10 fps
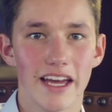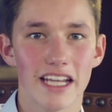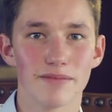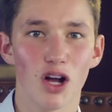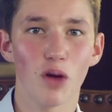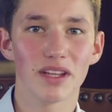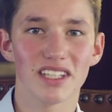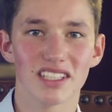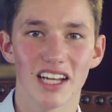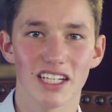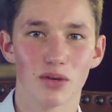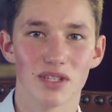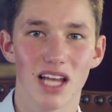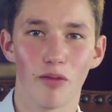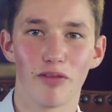It is my hope that this lecture
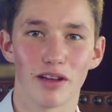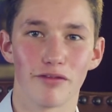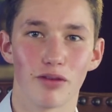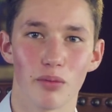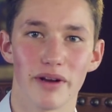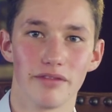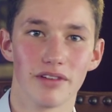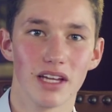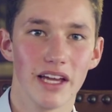was helpful and informative.